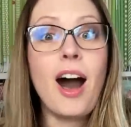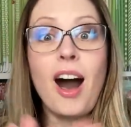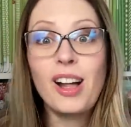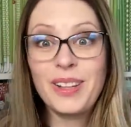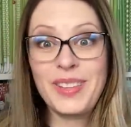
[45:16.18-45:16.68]

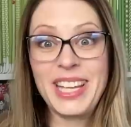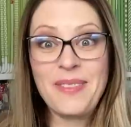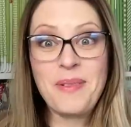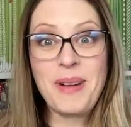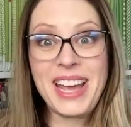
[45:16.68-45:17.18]
all of the
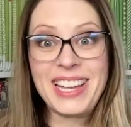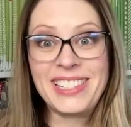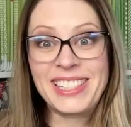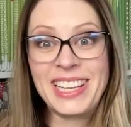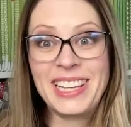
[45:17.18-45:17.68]

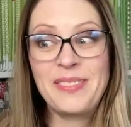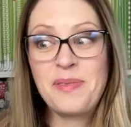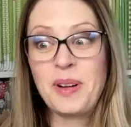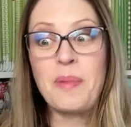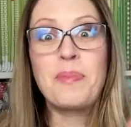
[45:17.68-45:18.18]
giveaways
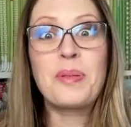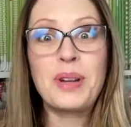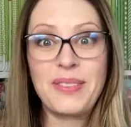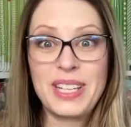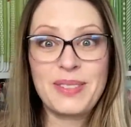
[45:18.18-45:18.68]
from
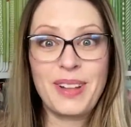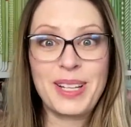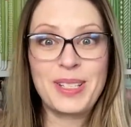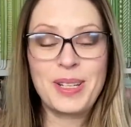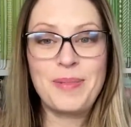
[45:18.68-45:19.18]
previous
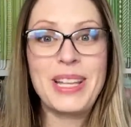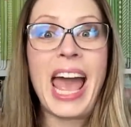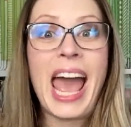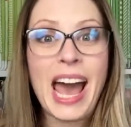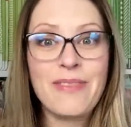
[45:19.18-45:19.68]
floss tubes
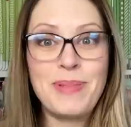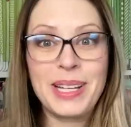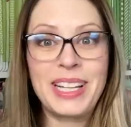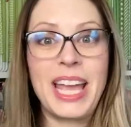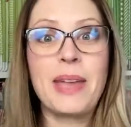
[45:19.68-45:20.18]
have been
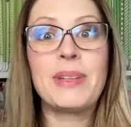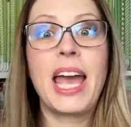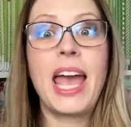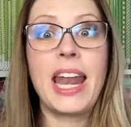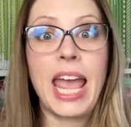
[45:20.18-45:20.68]
claimed
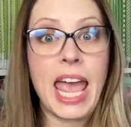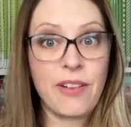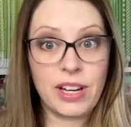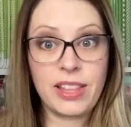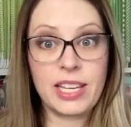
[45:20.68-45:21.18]
and
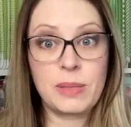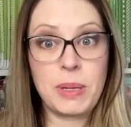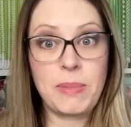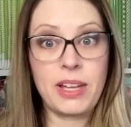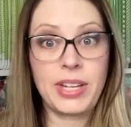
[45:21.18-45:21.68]
everything has
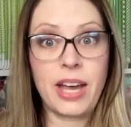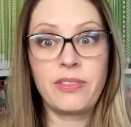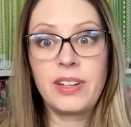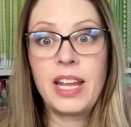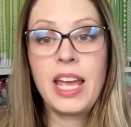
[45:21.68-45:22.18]
been mailed out.
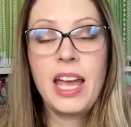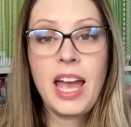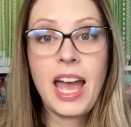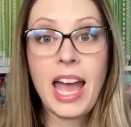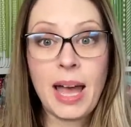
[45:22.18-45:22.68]

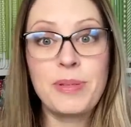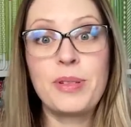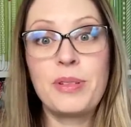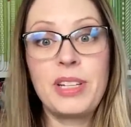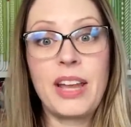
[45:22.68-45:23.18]

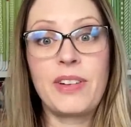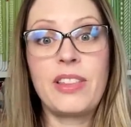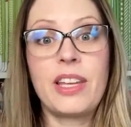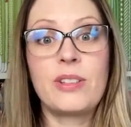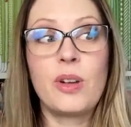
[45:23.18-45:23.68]
Absolutely
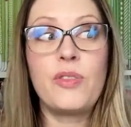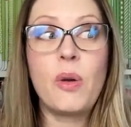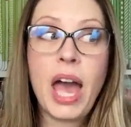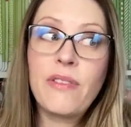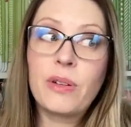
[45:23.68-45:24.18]
everything. So if
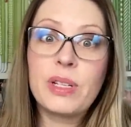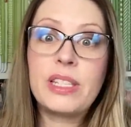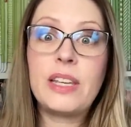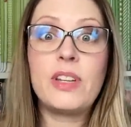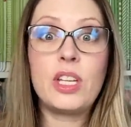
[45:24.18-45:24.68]
you haven't
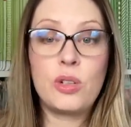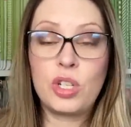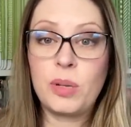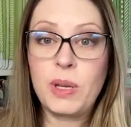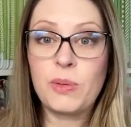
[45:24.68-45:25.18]
received it, you
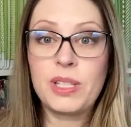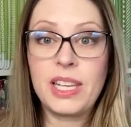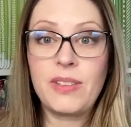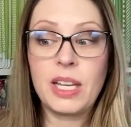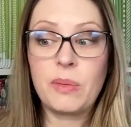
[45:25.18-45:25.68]
should be
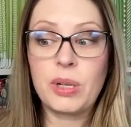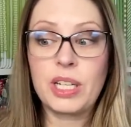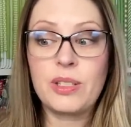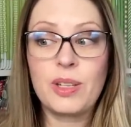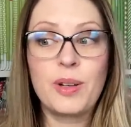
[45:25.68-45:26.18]
receiving it
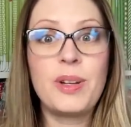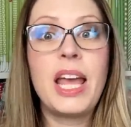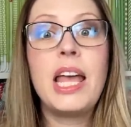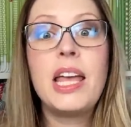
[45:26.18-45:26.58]
pretty soon.